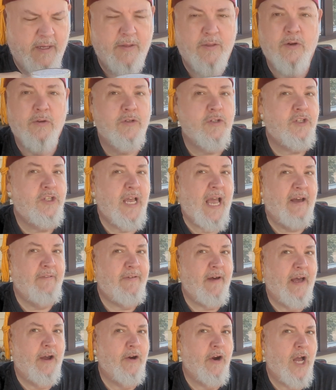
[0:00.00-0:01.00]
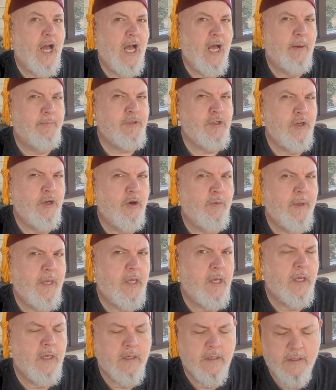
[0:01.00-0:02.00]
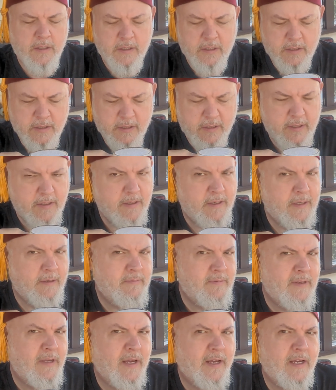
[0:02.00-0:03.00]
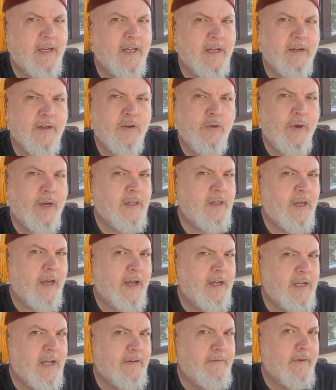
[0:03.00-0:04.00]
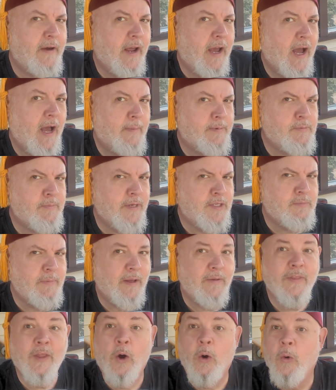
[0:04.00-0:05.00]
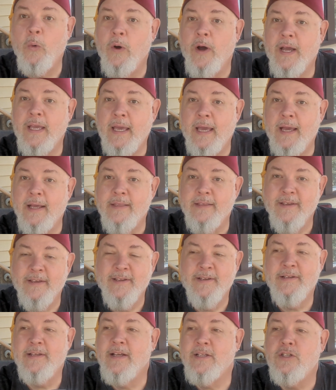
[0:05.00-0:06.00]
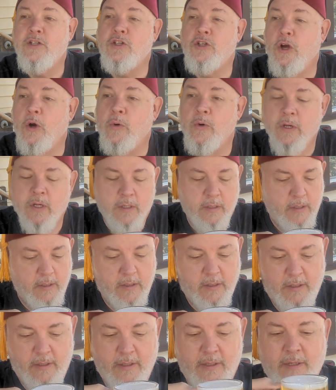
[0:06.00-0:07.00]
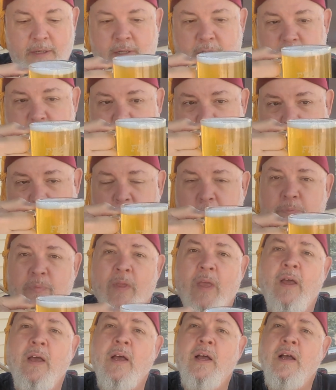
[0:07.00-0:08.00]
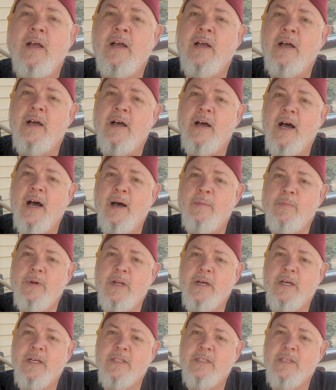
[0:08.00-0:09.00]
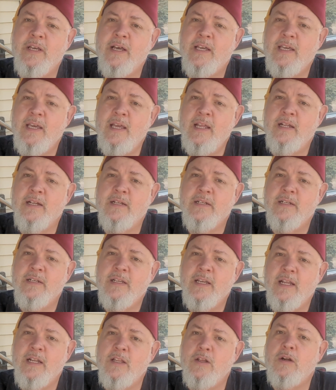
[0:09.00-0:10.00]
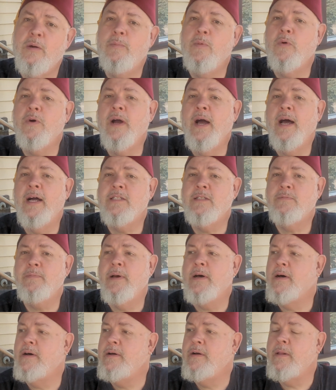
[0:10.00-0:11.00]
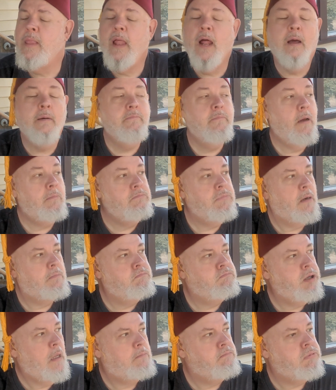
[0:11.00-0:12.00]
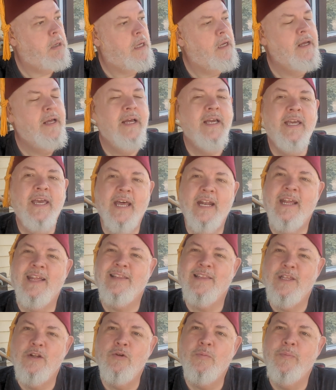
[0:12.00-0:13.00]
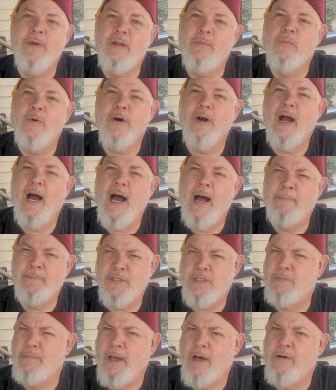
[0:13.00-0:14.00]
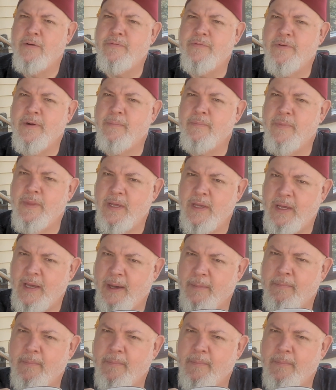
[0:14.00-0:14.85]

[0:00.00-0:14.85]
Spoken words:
Those sapphire hops, you know me. I can quickly identify hops by smell. No, I can't. Joke. So I'm gonna tuck in, get a little bit more hot smell, get a little bit more hop smell from the